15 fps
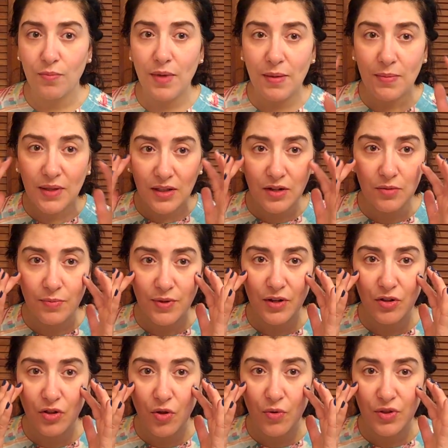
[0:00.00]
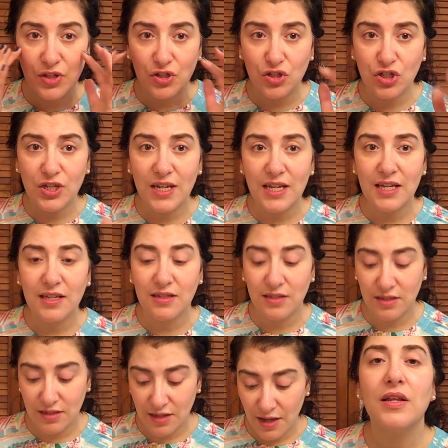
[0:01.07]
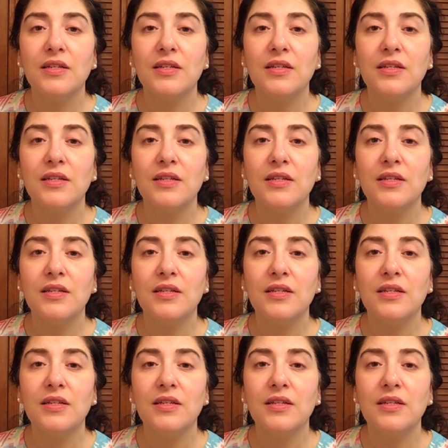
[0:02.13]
maybe a little bit of glow on the cheeks.